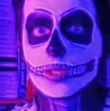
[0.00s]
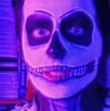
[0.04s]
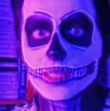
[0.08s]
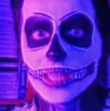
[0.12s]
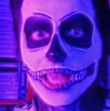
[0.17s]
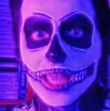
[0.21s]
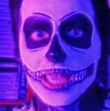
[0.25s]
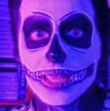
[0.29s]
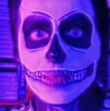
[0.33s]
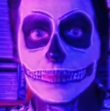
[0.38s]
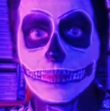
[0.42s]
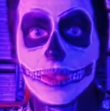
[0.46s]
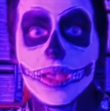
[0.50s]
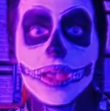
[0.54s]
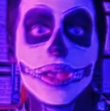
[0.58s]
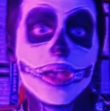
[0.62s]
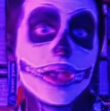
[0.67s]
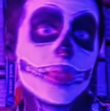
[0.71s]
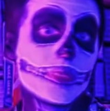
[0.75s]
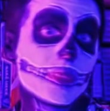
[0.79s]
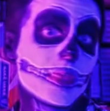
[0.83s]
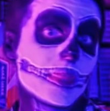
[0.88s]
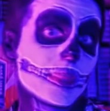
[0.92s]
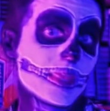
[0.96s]
time,
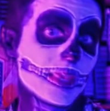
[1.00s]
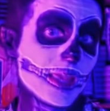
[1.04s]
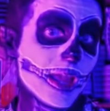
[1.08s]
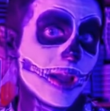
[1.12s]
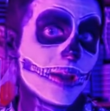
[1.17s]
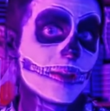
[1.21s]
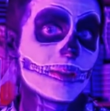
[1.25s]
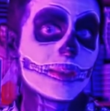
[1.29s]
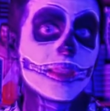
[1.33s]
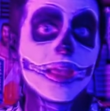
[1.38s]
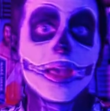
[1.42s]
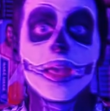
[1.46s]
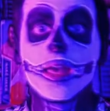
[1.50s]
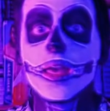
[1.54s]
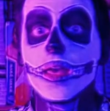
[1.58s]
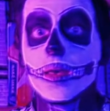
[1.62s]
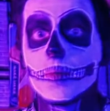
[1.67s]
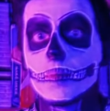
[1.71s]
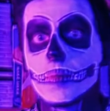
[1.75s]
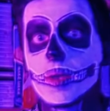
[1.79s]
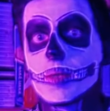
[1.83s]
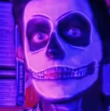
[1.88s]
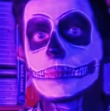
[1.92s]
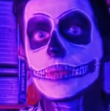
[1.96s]
and that the character
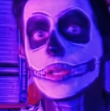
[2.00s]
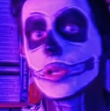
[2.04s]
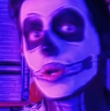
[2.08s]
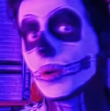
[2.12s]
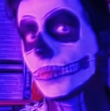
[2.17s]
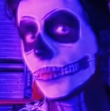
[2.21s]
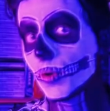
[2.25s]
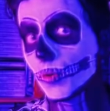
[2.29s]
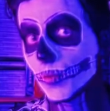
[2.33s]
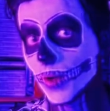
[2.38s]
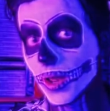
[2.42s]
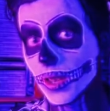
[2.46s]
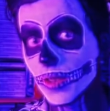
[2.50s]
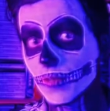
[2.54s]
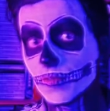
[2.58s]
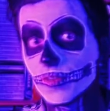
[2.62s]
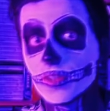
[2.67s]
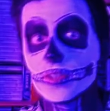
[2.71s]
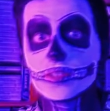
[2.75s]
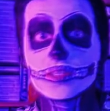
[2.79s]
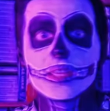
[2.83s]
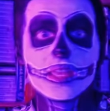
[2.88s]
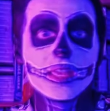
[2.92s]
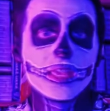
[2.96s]
might become
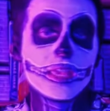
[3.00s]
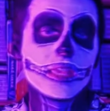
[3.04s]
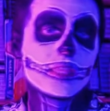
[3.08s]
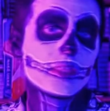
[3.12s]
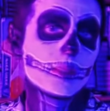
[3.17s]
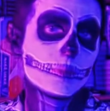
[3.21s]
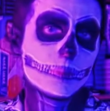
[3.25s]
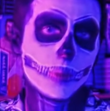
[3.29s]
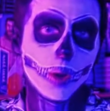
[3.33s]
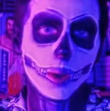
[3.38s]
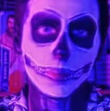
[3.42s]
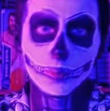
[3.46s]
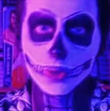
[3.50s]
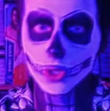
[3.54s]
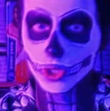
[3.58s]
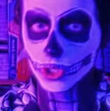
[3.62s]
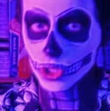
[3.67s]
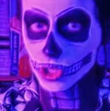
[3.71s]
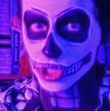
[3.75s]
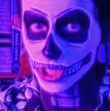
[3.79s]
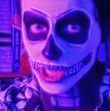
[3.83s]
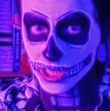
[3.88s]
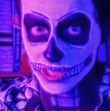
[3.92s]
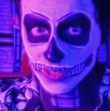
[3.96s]
irrelevant in the pop
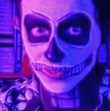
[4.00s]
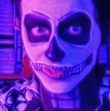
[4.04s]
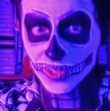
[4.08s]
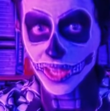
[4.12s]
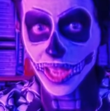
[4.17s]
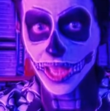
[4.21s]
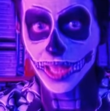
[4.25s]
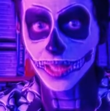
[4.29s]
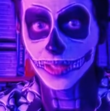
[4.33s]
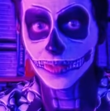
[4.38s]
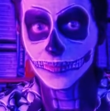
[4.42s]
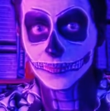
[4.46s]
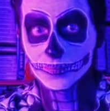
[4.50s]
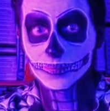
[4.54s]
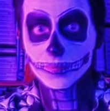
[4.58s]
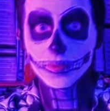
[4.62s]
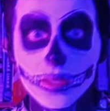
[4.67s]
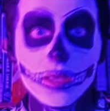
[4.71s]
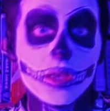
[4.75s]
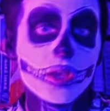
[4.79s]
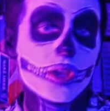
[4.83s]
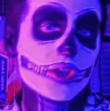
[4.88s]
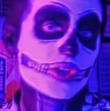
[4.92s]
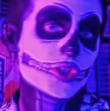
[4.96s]
culture sphere.
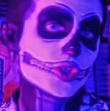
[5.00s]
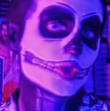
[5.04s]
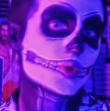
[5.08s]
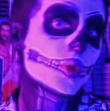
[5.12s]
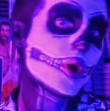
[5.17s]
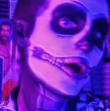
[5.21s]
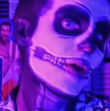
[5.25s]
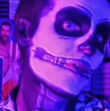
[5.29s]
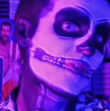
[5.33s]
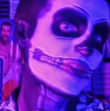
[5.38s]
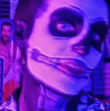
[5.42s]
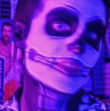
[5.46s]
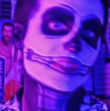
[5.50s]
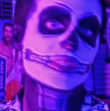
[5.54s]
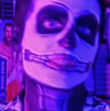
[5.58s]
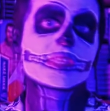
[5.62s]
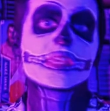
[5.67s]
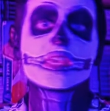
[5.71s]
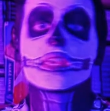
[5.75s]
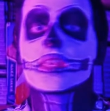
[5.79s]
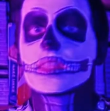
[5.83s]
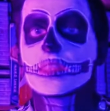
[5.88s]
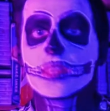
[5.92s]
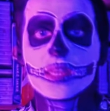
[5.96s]
So
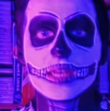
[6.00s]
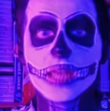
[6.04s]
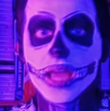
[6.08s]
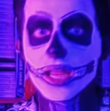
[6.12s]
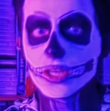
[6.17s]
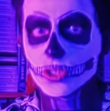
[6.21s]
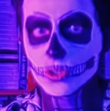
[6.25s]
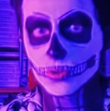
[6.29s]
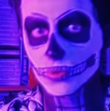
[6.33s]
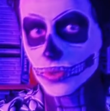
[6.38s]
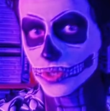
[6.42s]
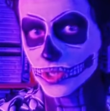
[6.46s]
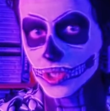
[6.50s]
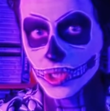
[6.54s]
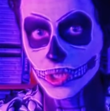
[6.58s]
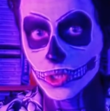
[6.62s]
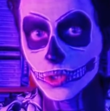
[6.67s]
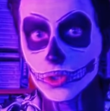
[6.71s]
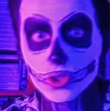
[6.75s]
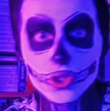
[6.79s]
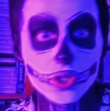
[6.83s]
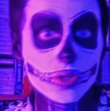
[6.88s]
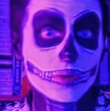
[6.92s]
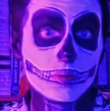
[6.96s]
obviously, the natural
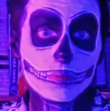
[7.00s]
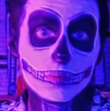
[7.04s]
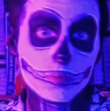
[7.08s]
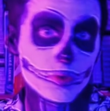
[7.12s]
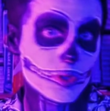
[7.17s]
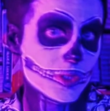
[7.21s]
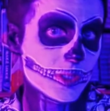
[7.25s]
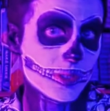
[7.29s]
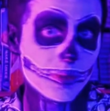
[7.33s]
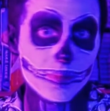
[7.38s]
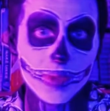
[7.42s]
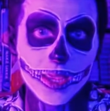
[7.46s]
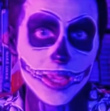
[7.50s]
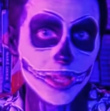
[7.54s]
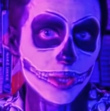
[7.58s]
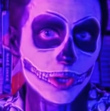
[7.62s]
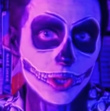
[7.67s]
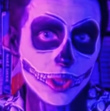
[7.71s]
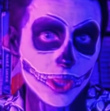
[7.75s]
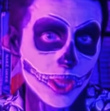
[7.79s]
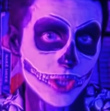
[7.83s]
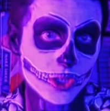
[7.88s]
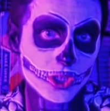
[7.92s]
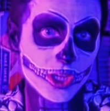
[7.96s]
solution was to make
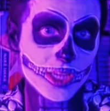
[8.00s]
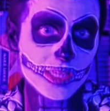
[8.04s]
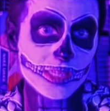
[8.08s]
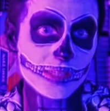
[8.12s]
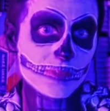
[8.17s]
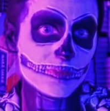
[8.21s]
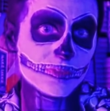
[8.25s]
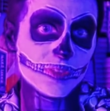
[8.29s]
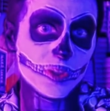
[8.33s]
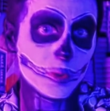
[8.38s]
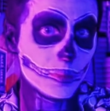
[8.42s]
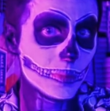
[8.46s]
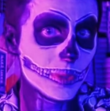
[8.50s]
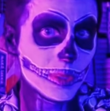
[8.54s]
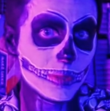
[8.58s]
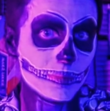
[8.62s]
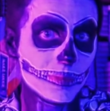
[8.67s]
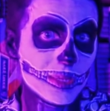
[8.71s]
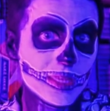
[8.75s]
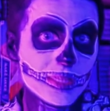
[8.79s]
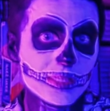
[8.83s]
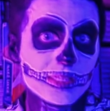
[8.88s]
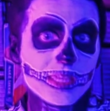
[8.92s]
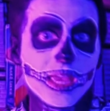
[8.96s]
another Jason film in the
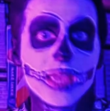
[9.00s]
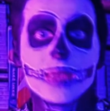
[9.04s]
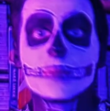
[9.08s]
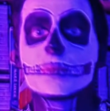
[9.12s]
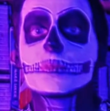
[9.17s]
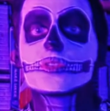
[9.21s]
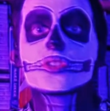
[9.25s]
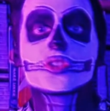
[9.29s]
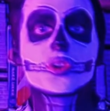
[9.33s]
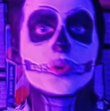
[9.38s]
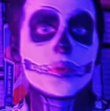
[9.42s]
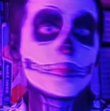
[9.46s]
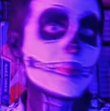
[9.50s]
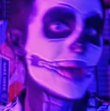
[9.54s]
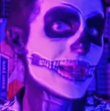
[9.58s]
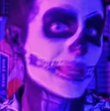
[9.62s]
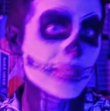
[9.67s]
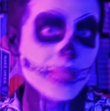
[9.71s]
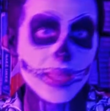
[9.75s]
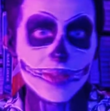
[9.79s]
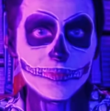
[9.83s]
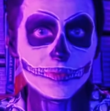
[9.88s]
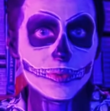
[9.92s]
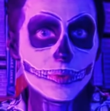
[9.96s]
meantime, to
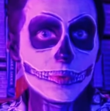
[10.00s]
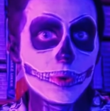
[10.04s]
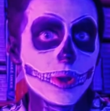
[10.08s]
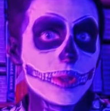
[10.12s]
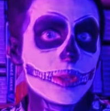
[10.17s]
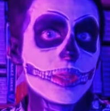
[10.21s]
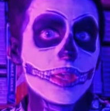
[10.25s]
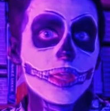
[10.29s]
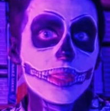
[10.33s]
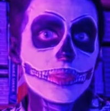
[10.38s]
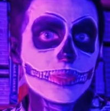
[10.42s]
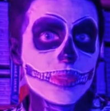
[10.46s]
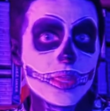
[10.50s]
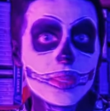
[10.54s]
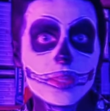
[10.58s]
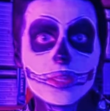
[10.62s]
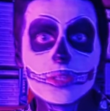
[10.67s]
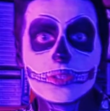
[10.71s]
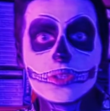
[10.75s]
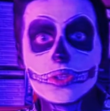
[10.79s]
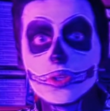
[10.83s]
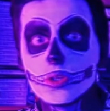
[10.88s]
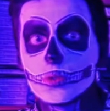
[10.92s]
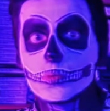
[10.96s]
remind everyone that
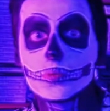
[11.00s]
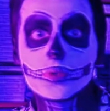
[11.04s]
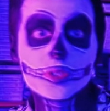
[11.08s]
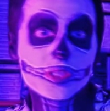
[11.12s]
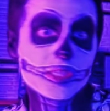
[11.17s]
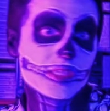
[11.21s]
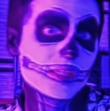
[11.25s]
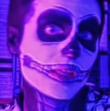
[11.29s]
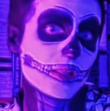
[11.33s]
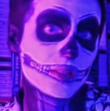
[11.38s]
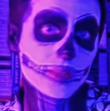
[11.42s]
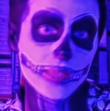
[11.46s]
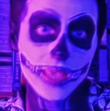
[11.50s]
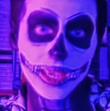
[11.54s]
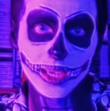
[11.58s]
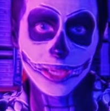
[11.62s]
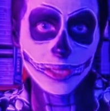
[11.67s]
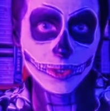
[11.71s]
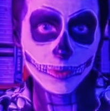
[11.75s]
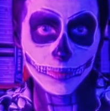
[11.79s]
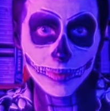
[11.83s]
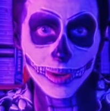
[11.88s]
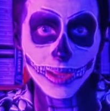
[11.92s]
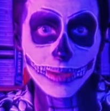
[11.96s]
the dude was still
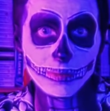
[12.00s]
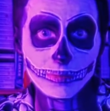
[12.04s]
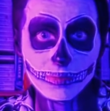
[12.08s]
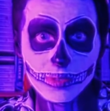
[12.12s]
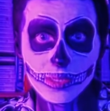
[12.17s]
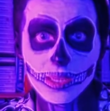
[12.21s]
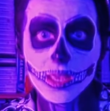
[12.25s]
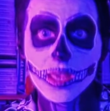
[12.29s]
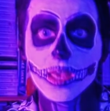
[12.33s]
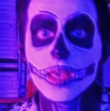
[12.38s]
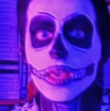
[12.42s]
kicking around.